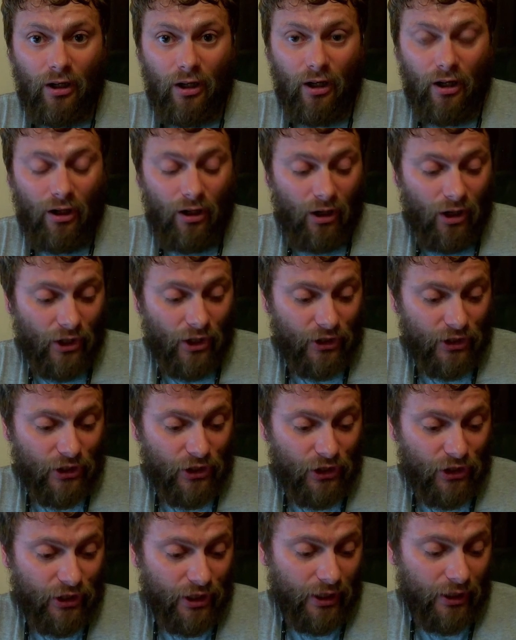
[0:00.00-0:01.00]
I can
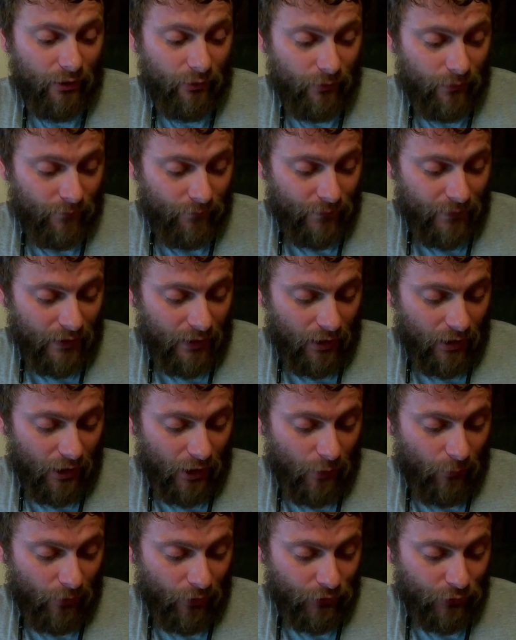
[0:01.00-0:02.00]
go.
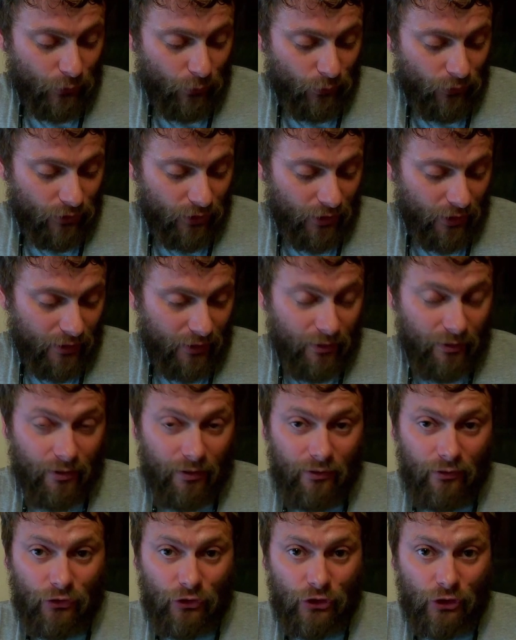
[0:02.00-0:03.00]
I don't want to
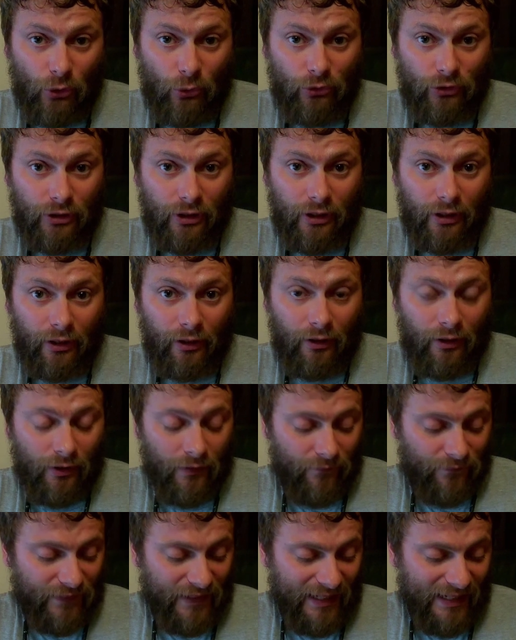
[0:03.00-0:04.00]
solder
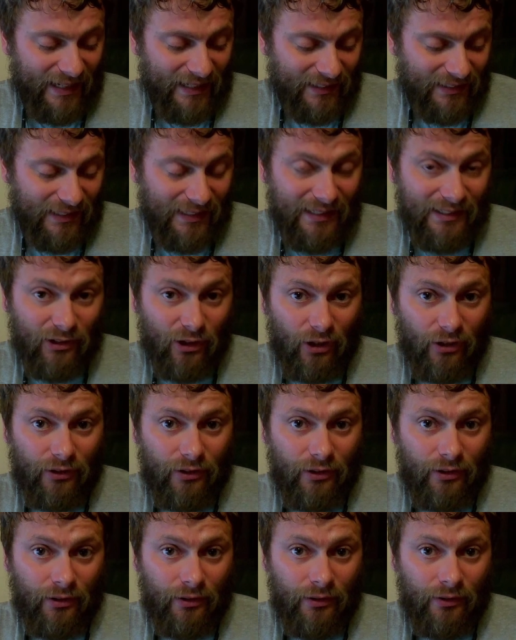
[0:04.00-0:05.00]
the ESCs on
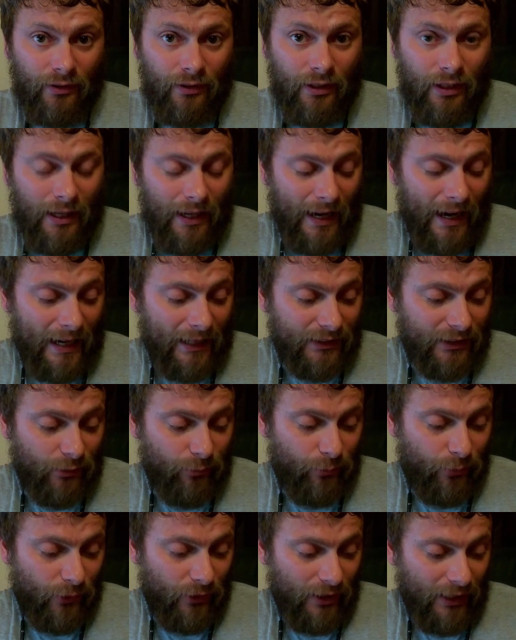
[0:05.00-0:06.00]
and then
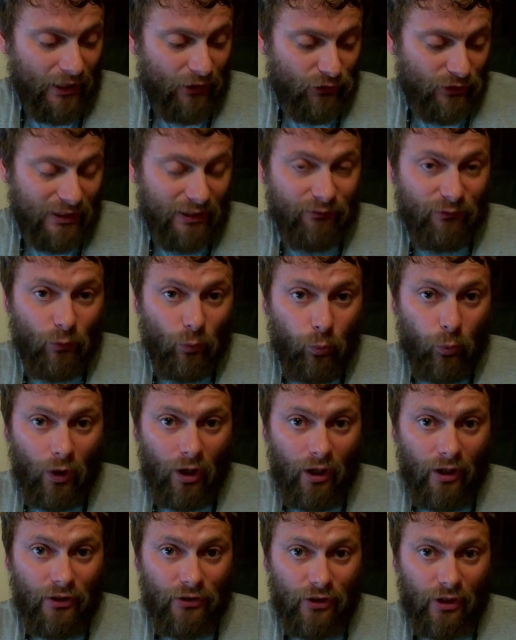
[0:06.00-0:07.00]
put X length of
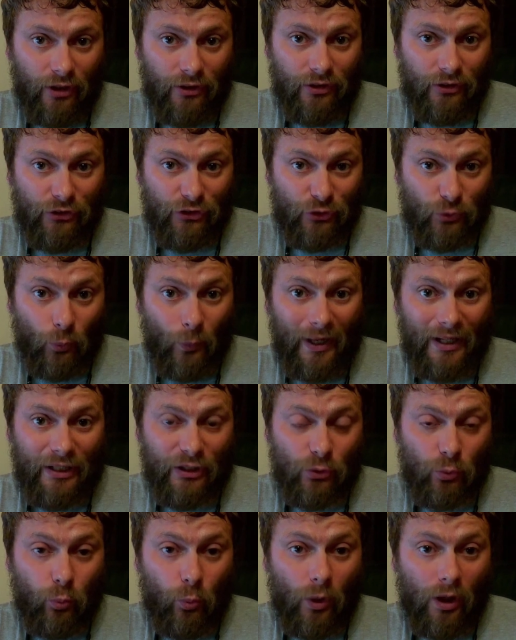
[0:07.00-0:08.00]
wires on and just
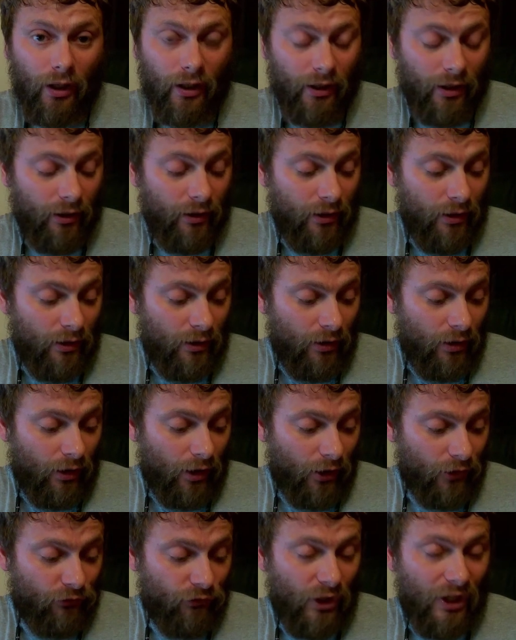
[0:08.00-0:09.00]
waste wire.
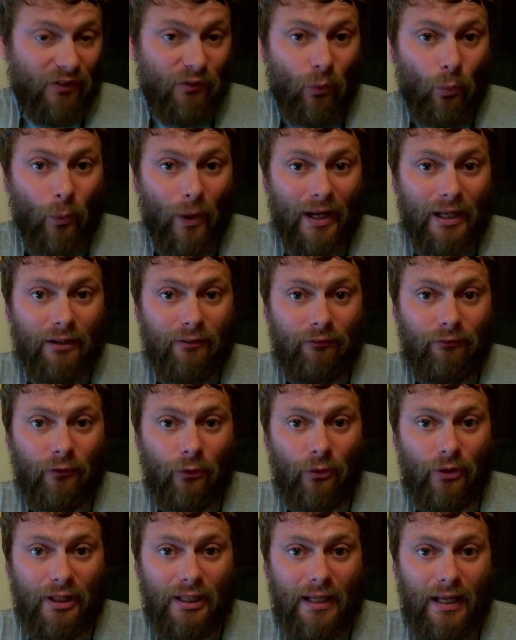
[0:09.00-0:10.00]
I'd rather wait for
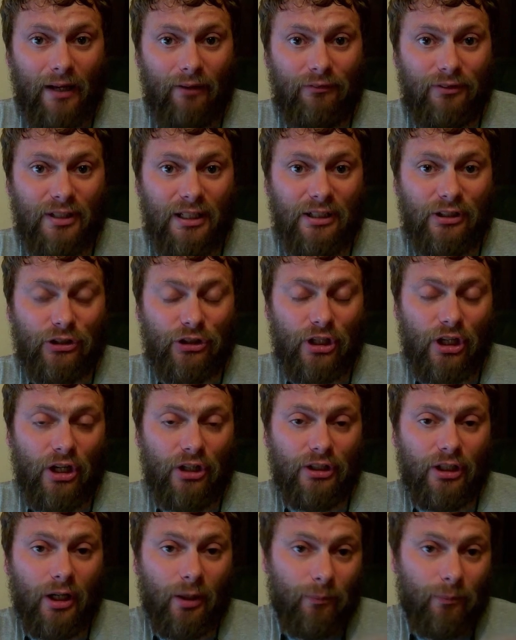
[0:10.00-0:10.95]
the FC to turn up